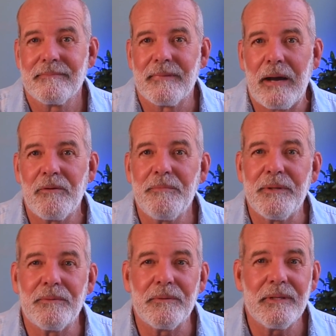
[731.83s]
That would
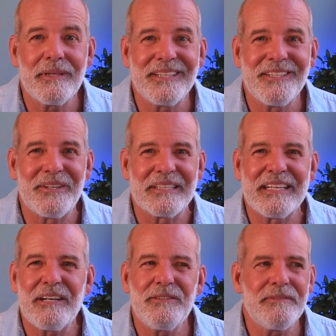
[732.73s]
be really interesting.
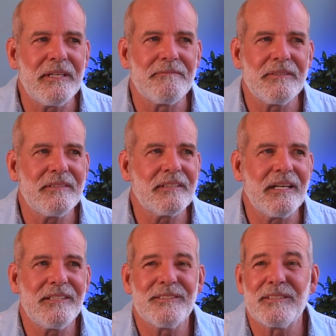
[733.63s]
How are you feeling? I'm feeling
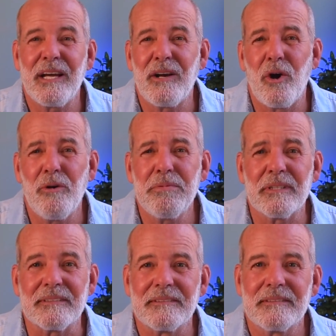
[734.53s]
kind of
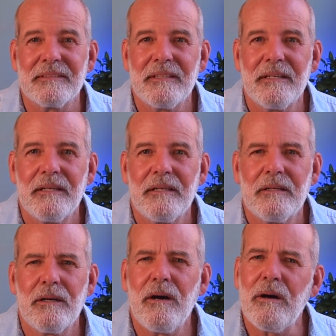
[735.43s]
hopeless.
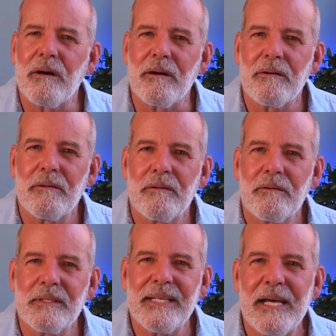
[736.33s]
Oh,
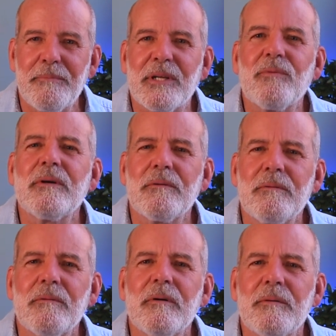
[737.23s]
what's happening?
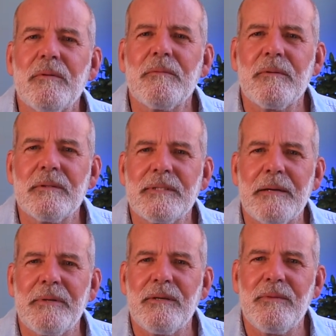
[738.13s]
What's
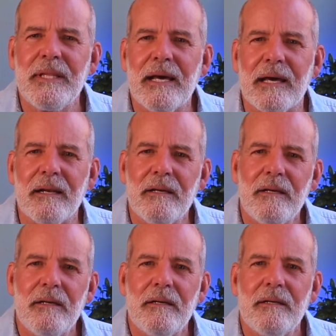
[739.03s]
happening with that?
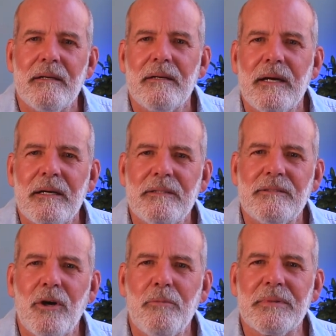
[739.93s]
How
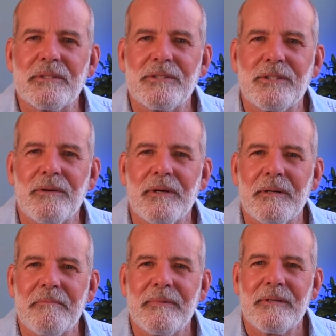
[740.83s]
does hopeless show up?